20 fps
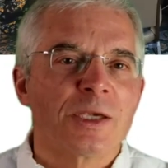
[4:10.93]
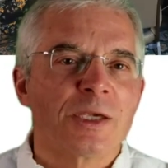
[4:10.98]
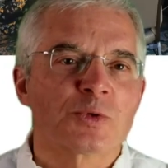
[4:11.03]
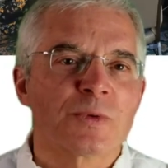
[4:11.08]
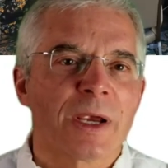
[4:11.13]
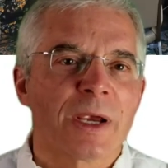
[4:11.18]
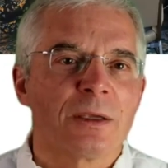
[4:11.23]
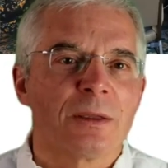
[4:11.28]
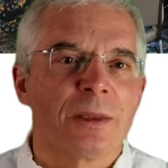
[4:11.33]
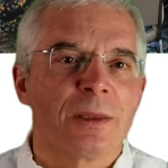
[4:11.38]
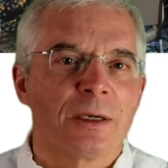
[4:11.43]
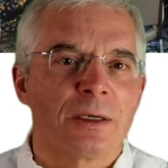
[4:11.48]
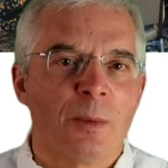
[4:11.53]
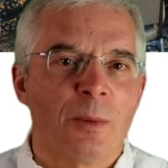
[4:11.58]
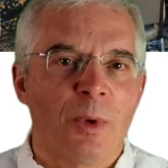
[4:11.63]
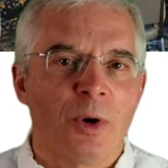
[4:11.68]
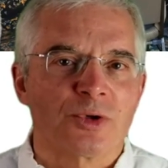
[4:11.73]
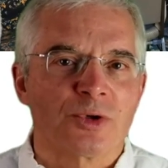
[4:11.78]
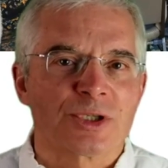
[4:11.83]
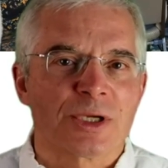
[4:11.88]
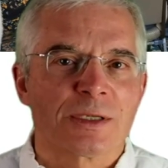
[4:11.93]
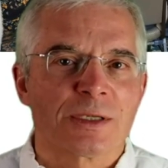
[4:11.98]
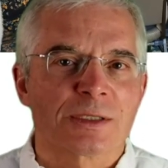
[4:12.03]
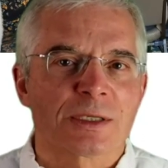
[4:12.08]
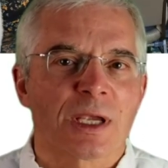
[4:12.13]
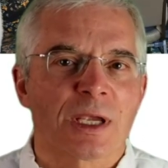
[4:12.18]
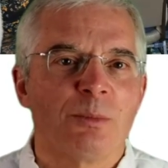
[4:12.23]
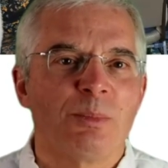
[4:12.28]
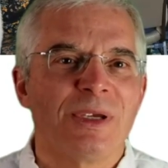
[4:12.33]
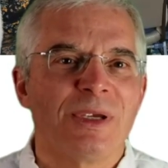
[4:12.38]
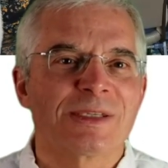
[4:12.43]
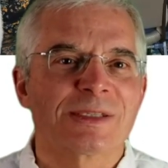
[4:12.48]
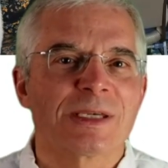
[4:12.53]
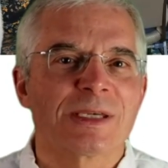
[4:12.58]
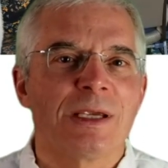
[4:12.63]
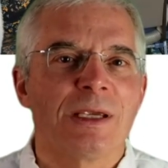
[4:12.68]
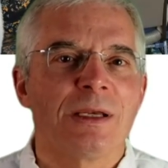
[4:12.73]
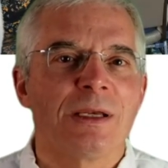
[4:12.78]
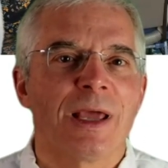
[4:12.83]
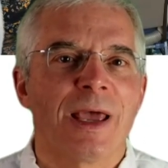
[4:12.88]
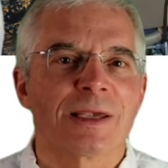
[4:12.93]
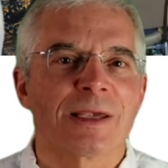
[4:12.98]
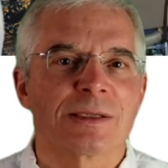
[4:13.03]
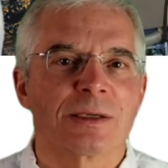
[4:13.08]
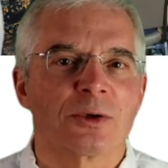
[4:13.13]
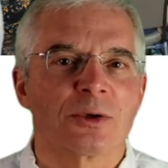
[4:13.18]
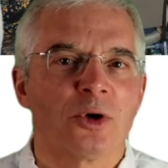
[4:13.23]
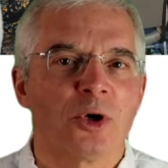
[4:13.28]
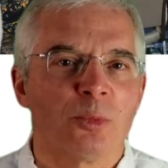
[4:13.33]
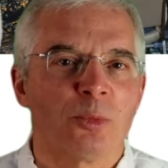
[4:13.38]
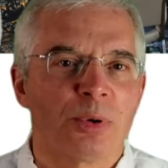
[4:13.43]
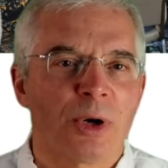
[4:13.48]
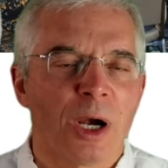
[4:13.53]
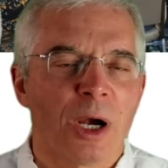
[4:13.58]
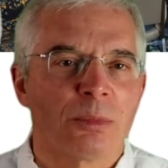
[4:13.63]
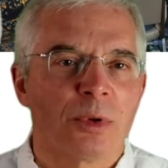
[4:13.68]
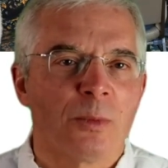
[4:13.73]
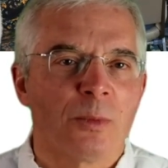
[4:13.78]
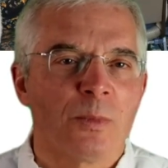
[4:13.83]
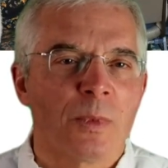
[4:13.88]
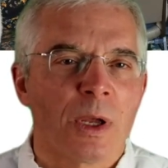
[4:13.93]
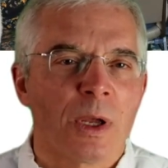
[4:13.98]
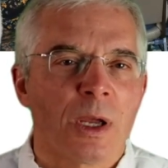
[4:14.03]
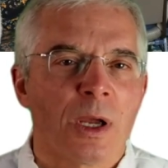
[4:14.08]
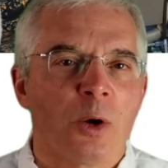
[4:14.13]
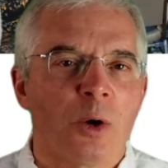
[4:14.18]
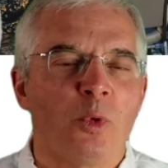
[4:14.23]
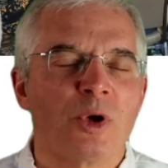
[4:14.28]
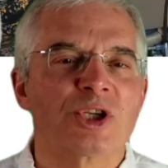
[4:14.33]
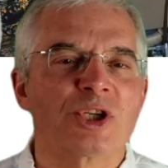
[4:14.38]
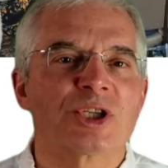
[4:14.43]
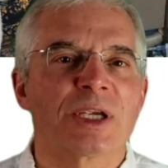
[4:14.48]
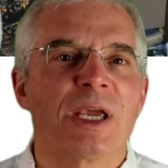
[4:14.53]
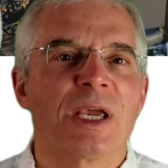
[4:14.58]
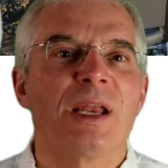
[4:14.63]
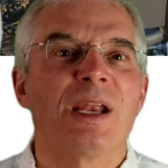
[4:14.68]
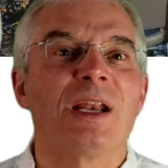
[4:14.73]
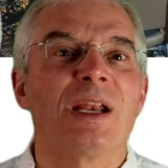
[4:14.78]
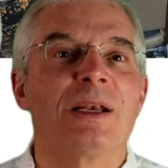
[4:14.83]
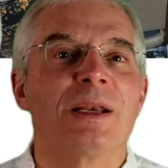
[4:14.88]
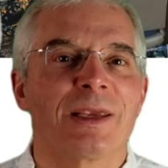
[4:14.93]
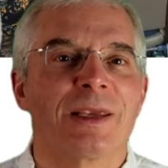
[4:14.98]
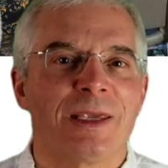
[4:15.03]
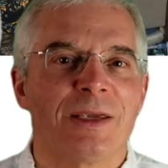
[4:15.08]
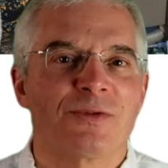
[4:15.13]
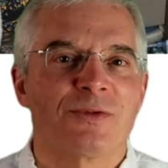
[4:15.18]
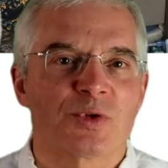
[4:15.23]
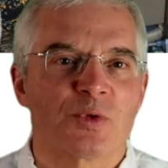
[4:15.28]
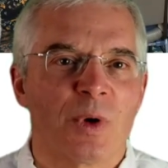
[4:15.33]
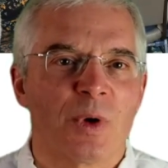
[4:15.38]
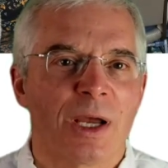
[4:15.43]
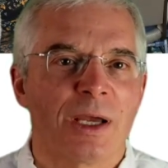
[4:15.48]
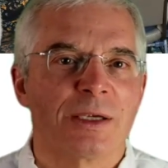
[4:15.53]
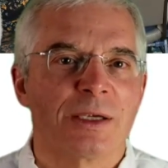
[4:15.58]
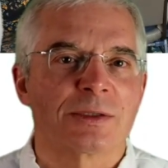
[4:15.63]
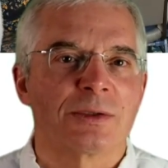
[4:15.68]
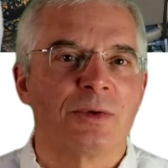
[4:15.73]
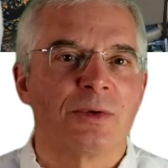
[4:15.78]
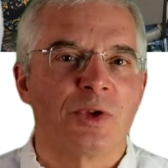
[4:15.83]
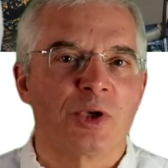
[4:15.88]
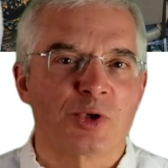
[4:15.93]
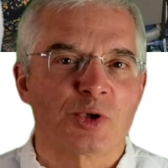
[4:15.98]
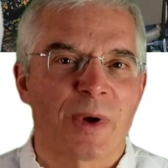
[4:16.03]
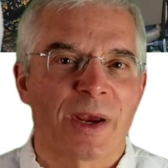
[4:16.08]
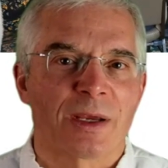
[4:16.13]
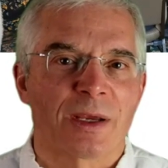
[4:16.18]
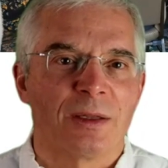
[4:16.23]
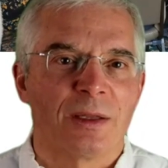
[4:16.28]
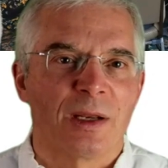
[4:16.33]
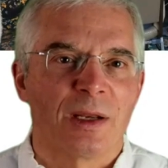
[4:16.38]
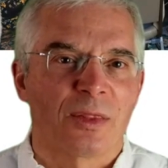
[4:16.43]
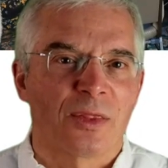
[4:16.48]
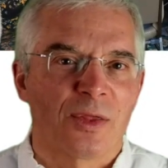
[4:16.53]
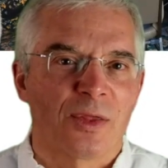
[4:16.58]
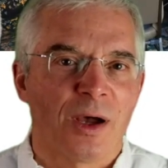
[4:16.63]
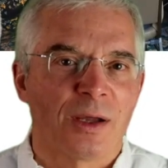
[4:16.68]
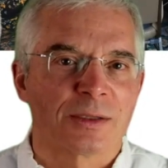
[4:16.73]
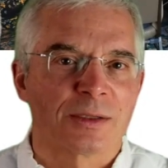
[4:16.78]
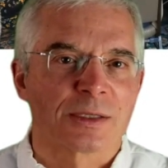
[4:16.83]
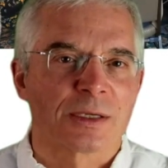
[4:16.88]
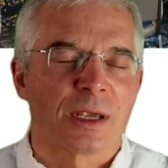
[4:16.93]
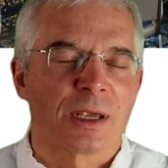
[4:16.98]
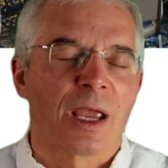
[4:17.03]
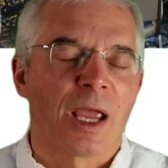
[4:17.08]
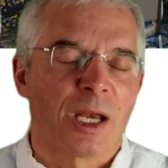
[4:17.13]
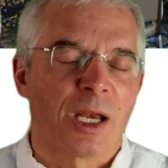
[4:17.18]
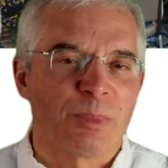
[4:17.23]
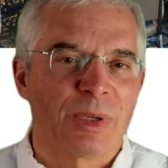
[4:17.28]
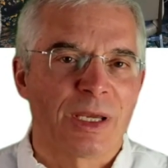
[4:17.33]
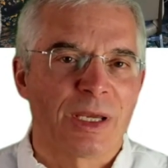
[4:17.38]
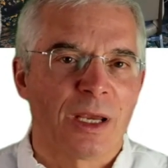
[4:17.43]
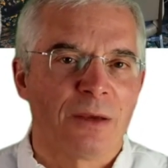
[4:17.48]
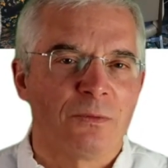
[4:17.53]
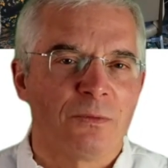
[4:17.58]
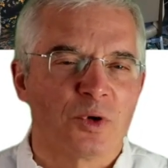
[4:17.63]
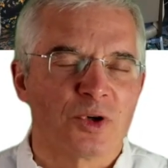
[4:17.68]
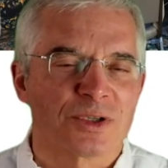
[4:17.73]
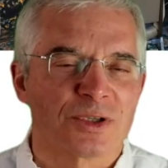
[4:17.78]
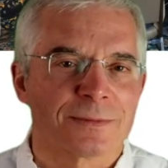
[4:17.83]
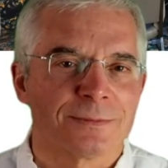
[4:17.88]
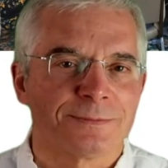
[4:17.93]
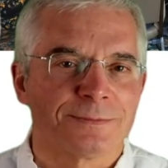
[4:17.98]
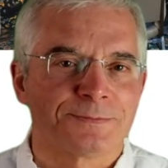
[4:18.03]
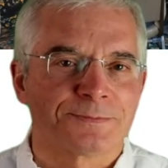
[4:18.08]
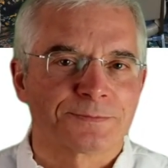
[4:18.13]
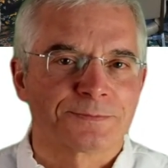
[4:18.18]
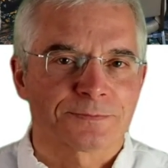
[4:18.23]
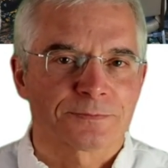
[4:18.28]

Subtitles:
Dysregulated emotions can be seen as the core problem, which again gives rise to dysregulated thoughts and behaviors.